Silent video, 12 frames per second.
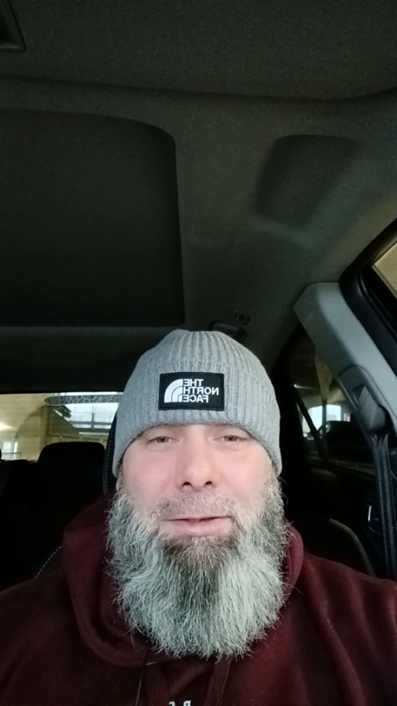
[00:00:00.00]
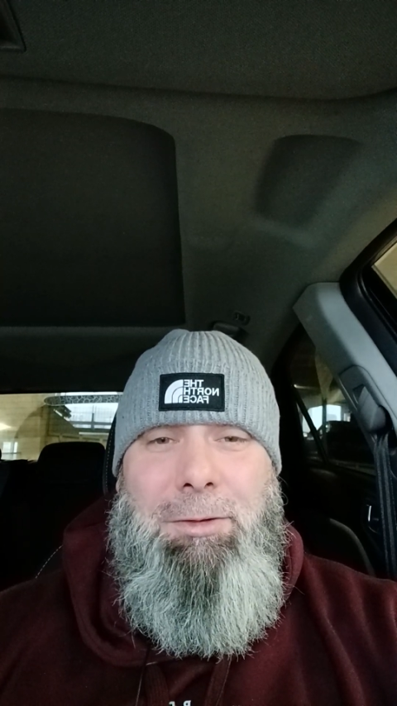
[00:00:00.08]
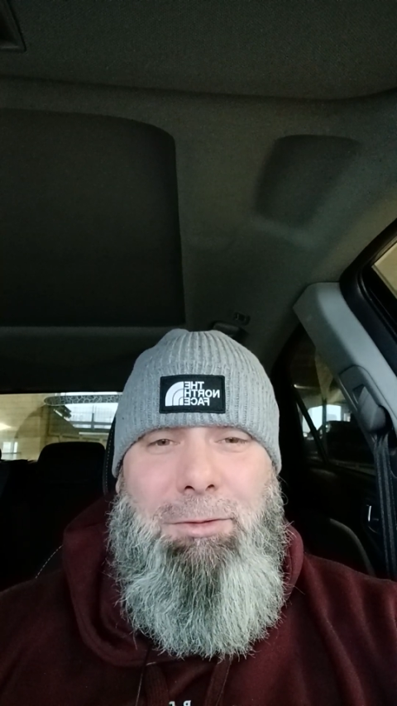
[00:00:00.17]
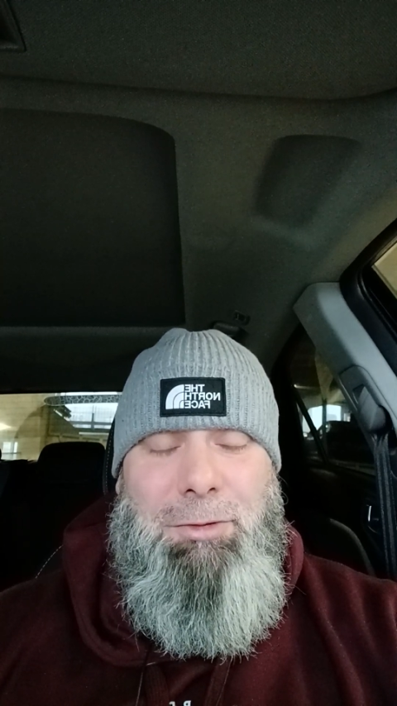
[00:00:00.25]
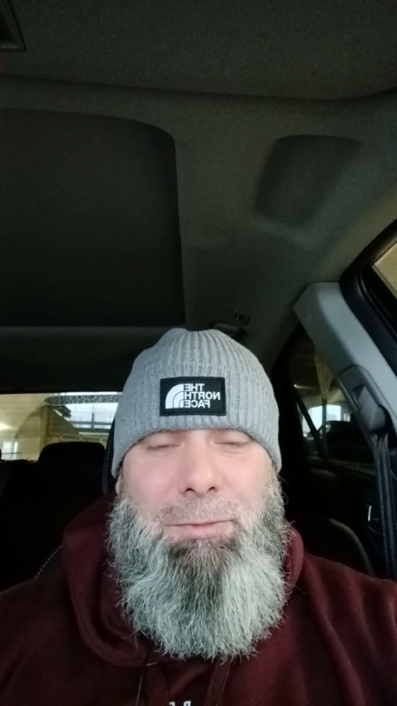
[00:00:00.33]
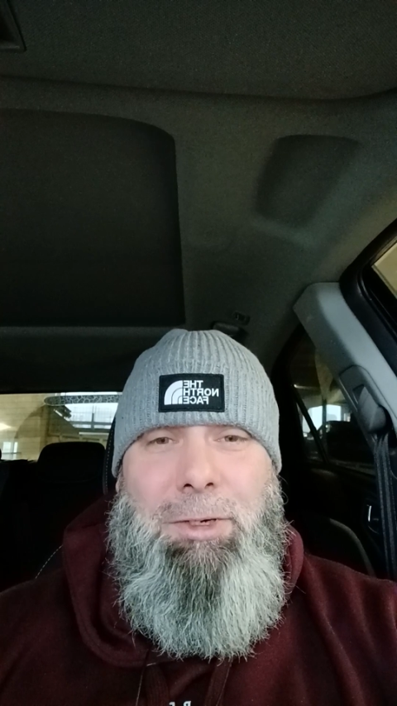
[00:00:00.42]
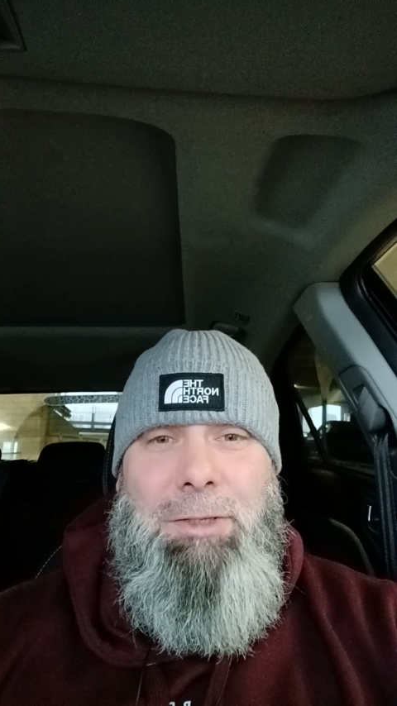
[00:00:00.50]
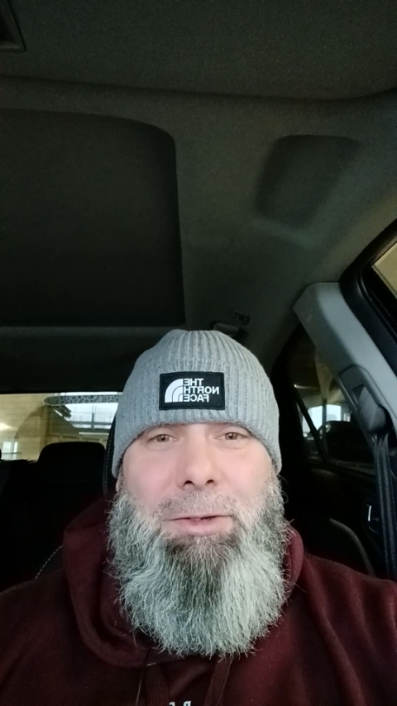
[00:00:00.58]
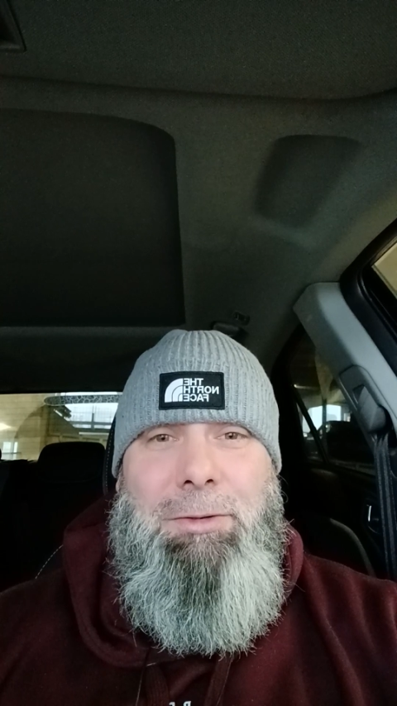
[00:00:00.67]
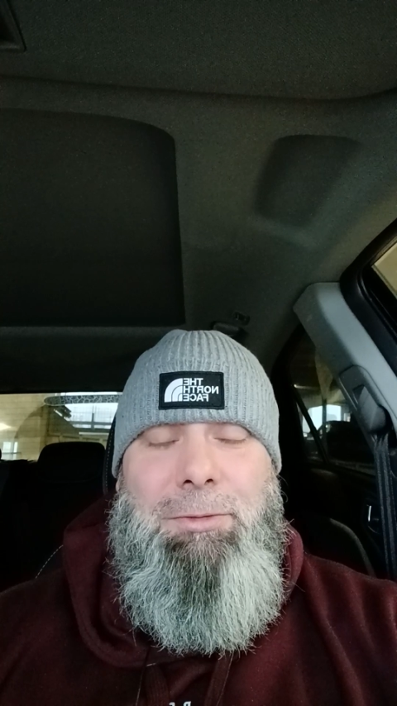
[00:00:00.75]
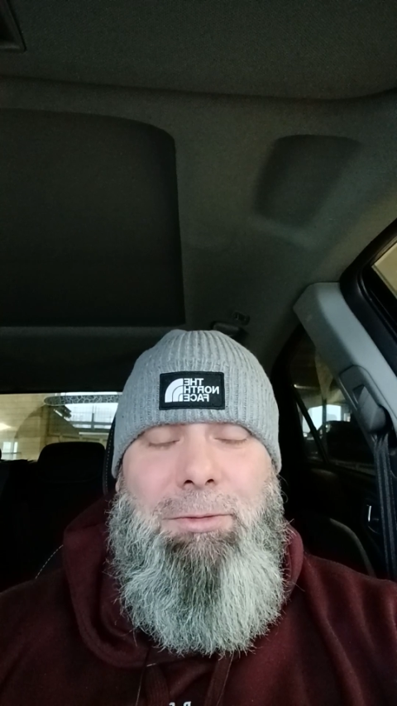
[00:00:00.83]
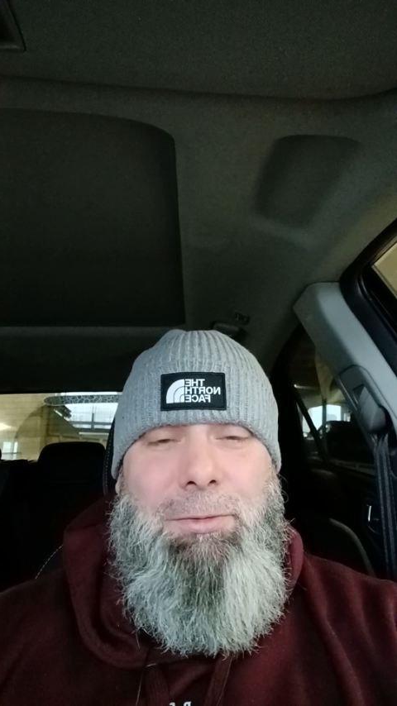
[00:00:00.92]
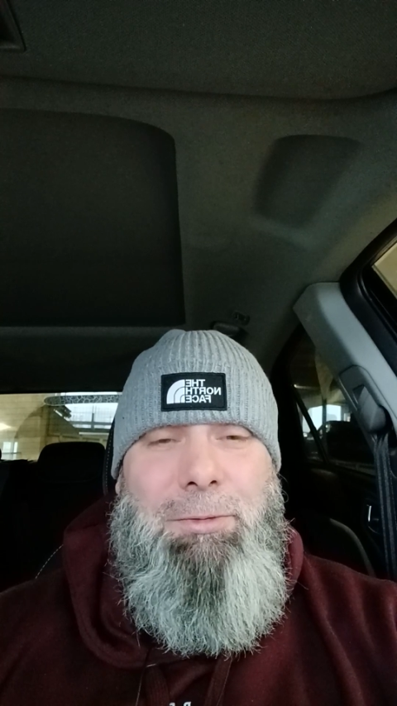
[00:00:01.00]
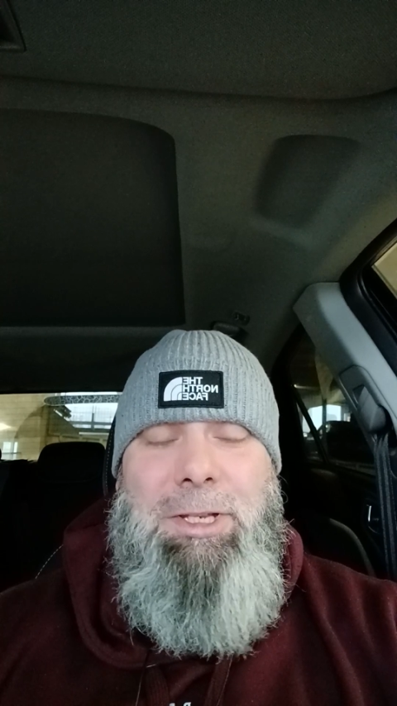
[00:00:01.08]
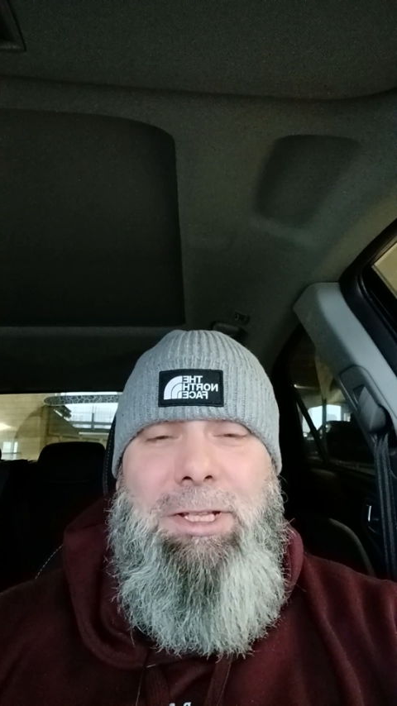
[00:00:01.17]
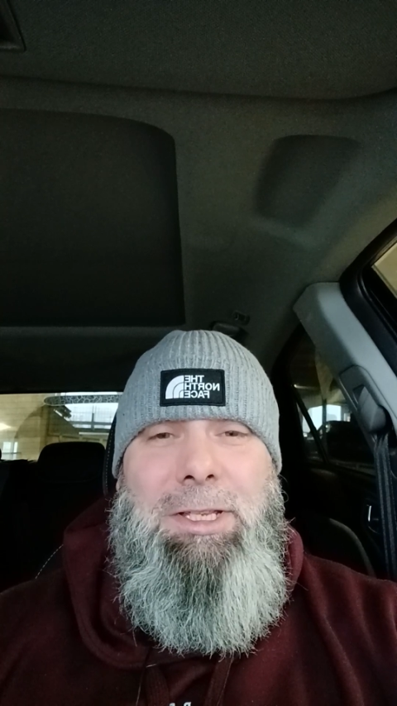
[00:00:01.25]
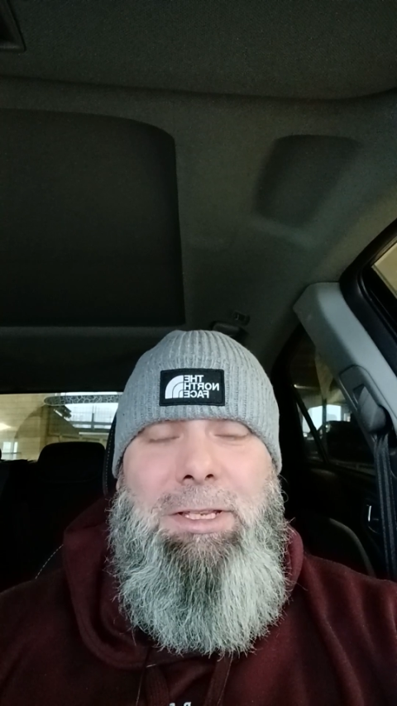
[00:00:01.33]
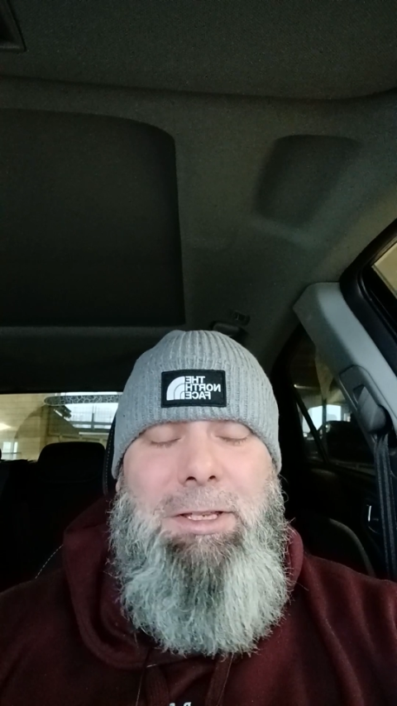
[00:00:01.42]
So, what are those
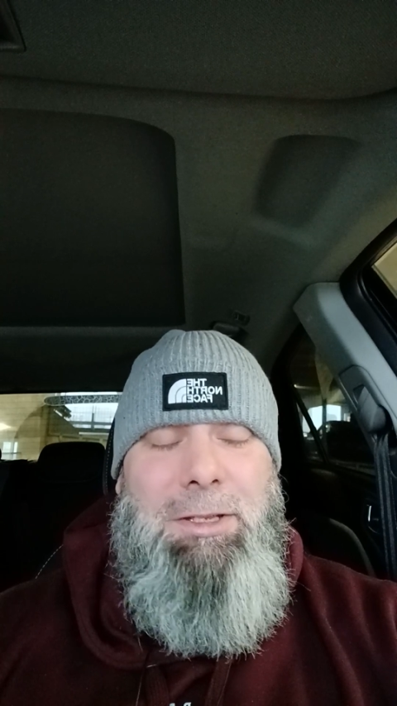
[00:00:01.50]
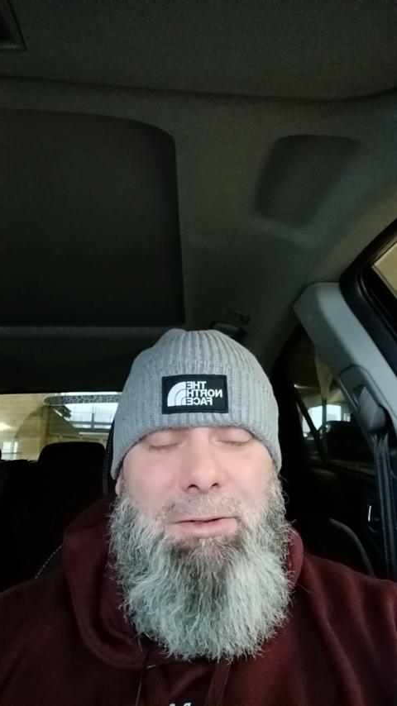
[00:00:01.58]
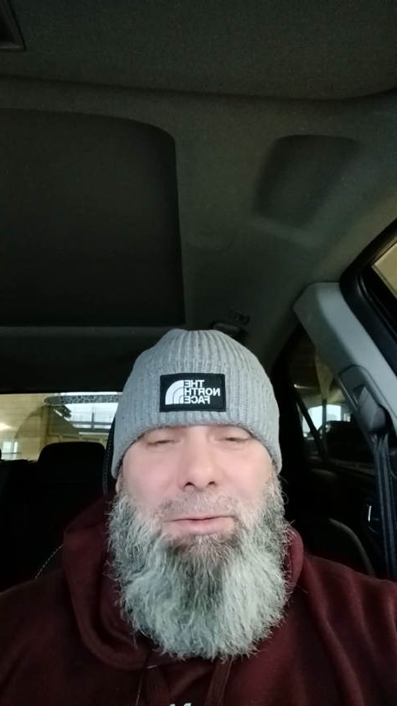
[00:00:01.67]
greedy,